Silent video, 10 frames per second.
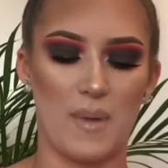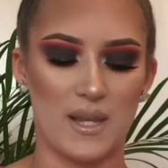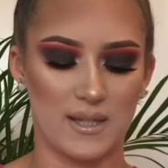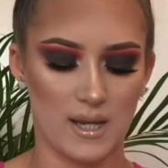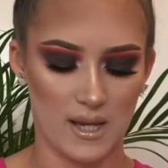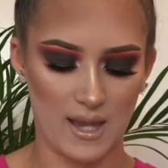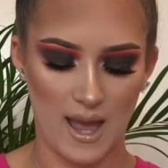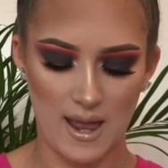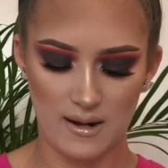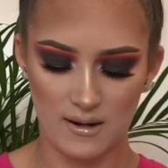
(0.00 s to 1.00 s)
basic
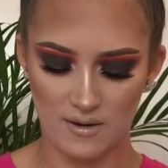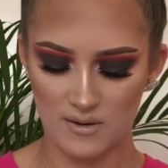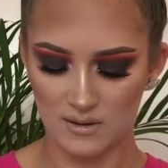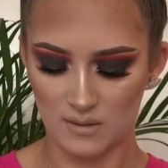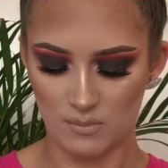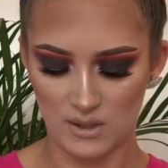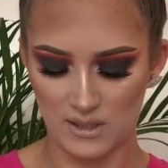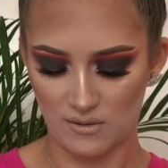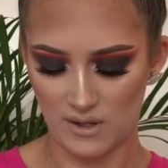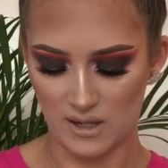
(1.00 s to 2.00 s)
again. I think this is a
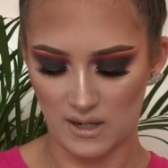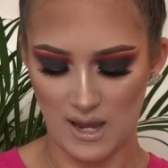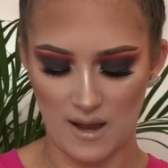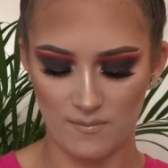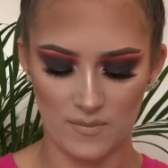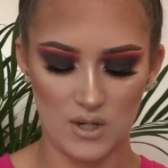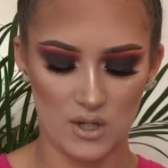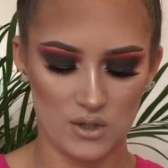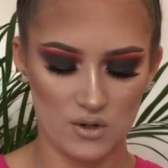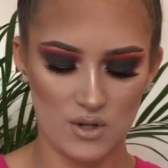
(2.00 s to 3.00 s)
pretty little thing. Yeah,
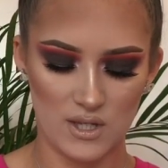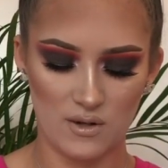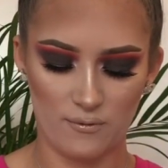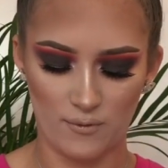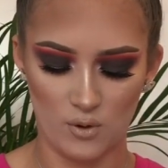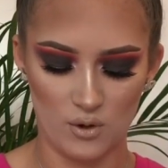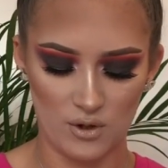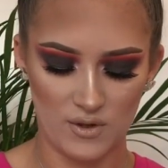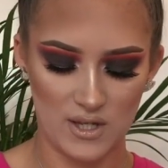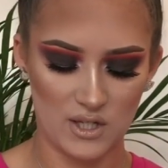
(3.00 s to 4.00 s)
I got this in a
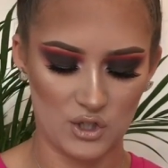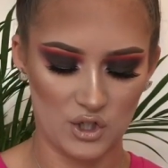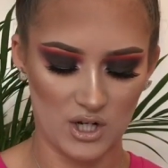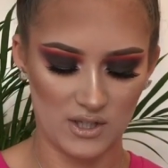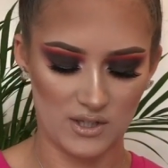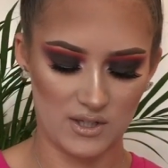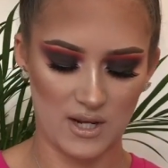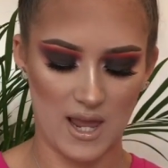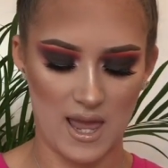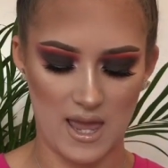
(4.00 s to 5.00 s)
4. This is
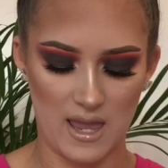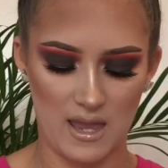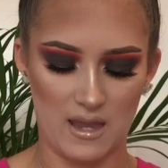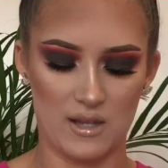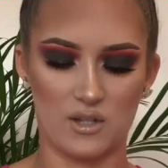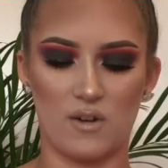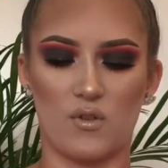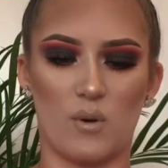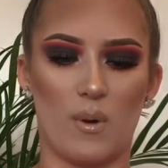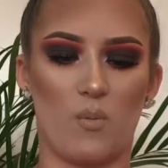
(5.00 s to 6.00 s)
just a, it's kind of
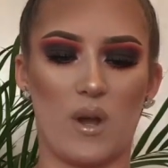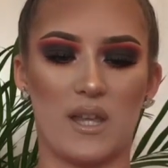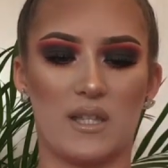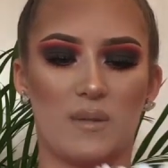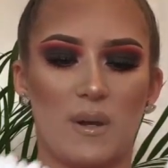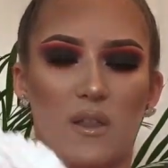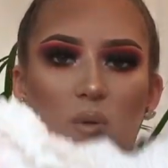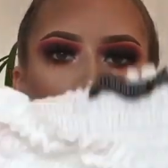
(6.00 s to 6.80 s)
gone a bit weird since being in the